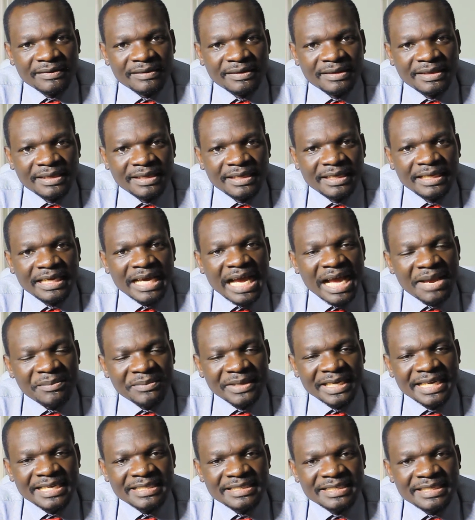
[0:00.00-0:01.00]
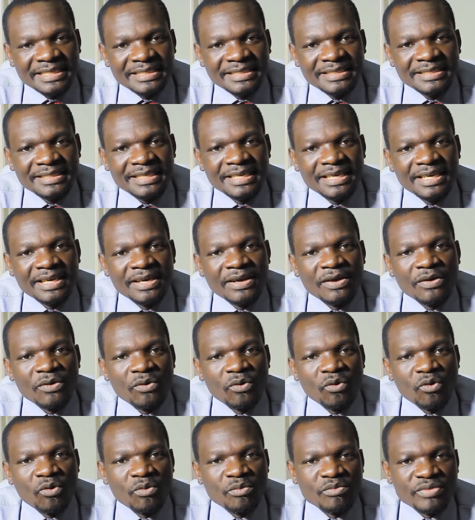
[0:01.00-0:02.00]
the amylases
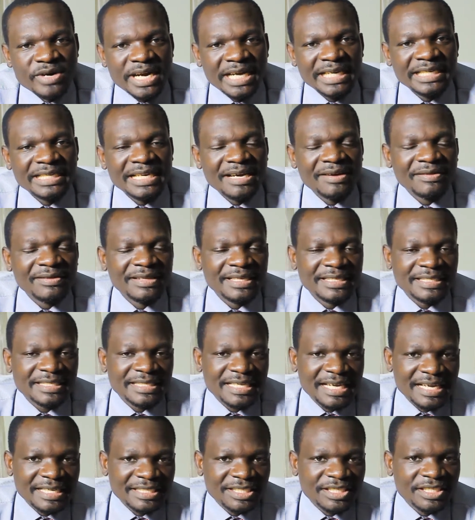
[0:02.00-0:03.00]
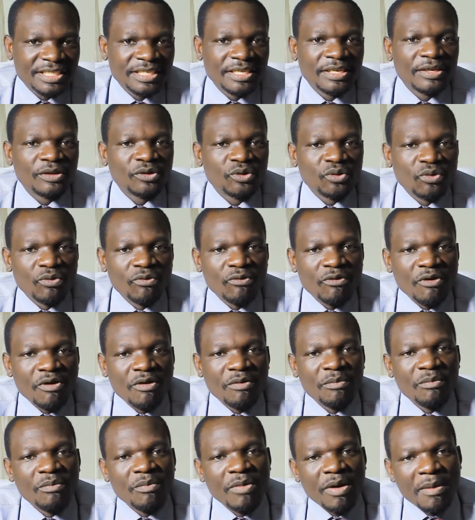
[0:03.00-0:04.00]
will break down the starch to
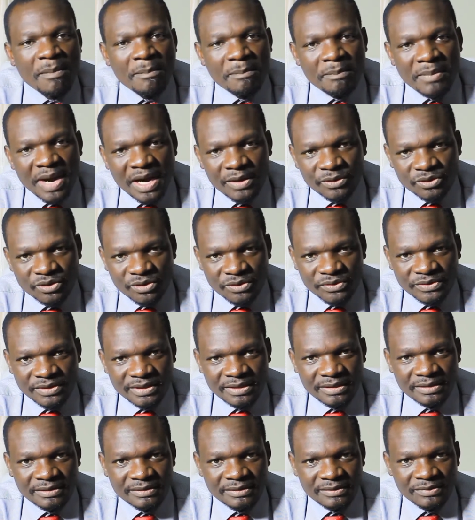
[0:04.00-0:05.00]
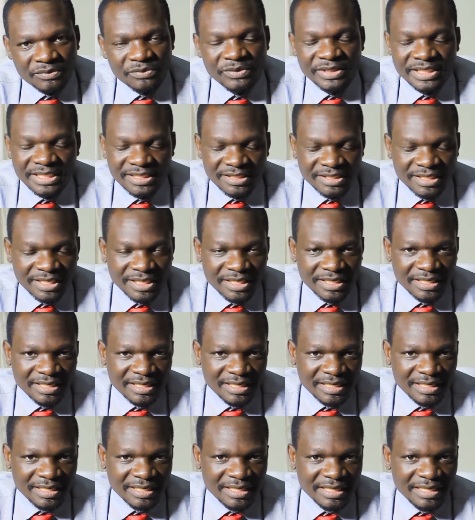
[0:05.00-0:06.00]
form maltose, which is
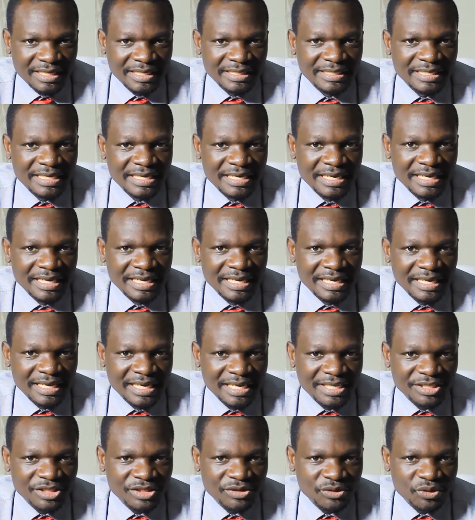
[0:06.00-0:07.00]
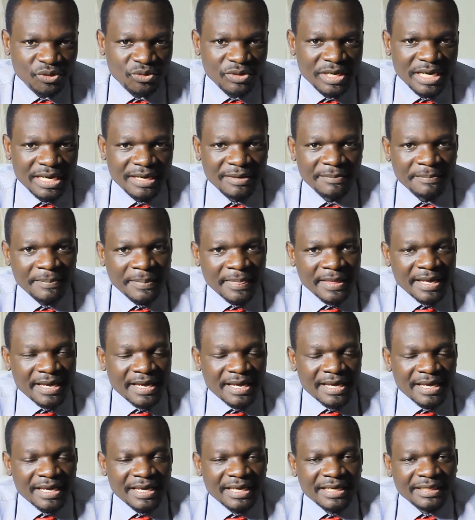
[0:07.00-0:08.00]
a sugar.
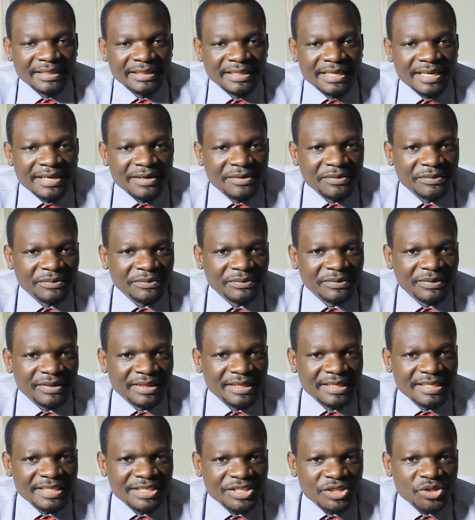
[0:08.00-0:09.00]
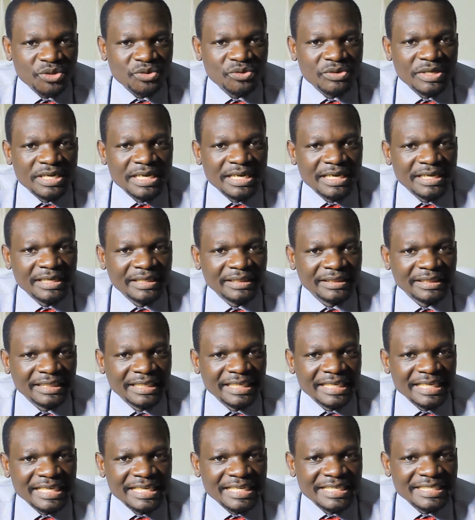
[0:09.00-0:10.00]
Now, this sugar
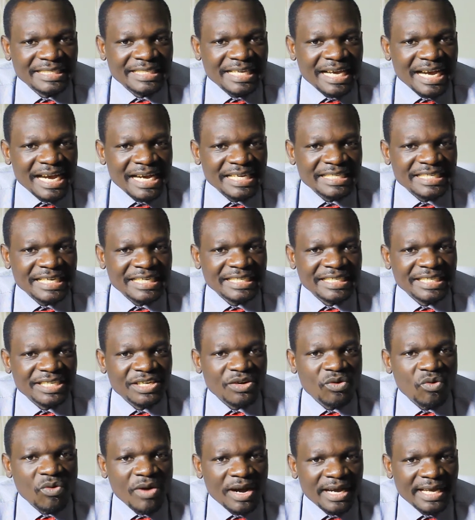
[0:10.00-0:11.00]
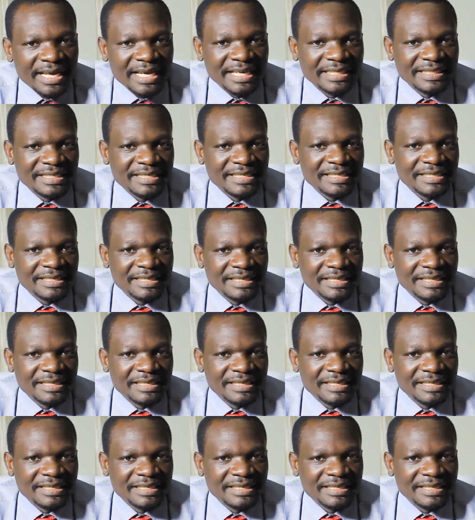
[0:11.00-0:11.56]
is actually required